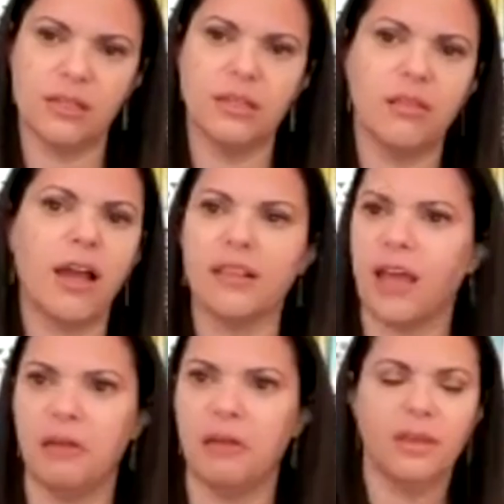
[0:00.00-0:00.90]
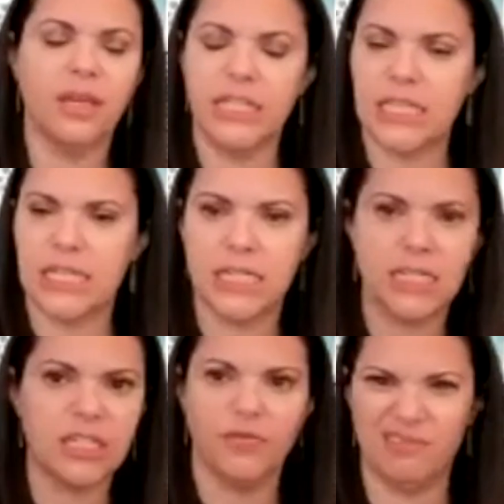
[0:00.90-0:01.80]
a lot of that
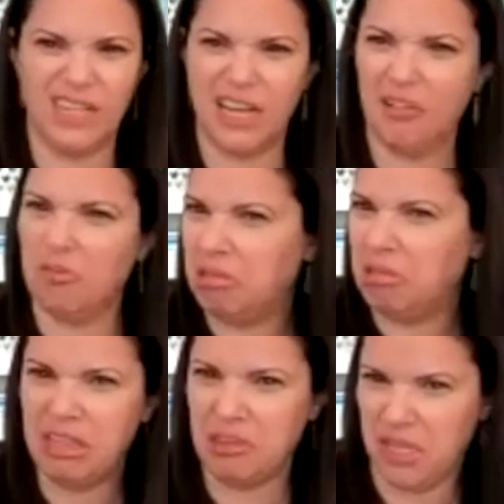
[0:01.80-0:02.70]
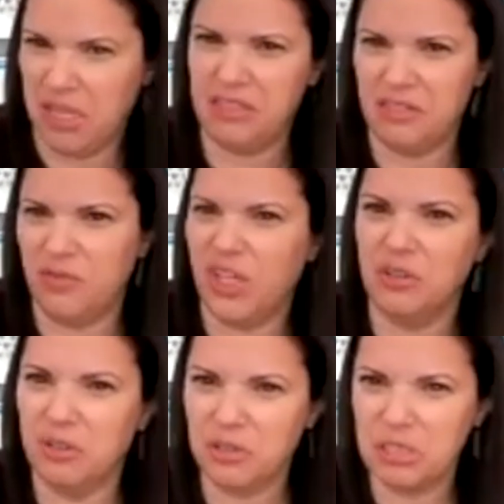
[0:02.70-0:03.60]
instinct of, I don't like the way this
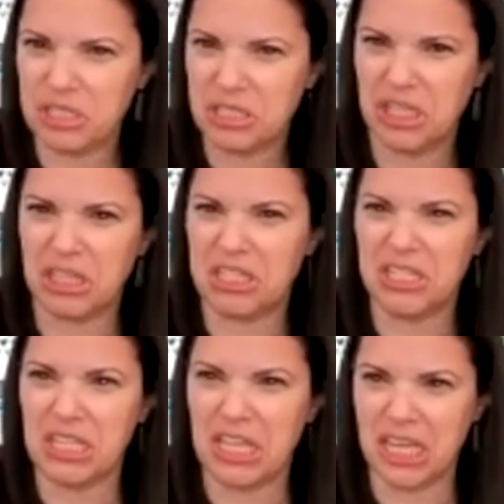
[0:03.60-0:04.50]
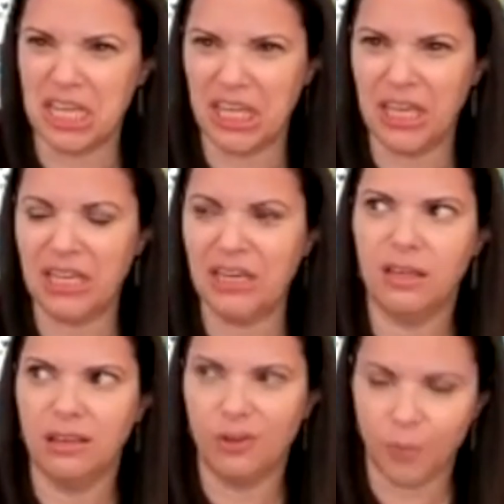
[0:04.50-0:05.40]
feels, like this is icky,
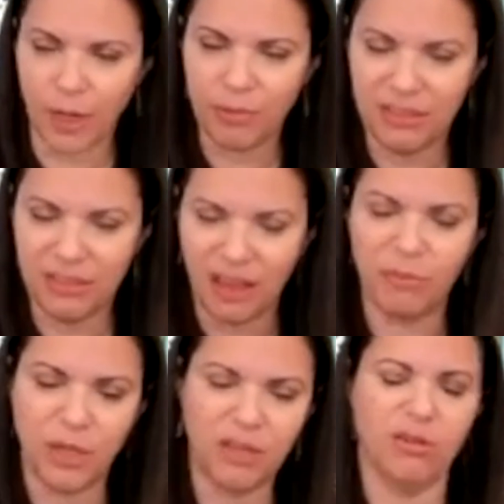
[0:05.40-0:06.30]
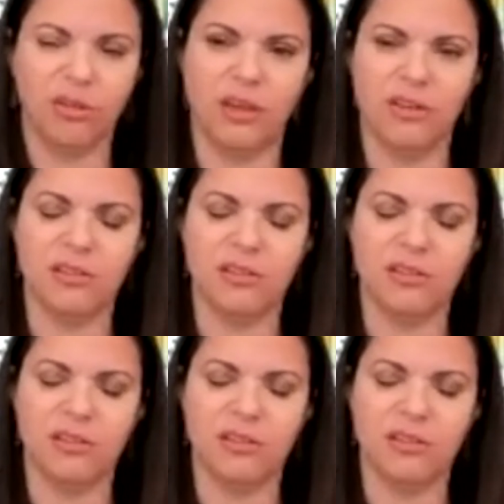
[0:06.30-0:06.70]
you're probably not being your authentic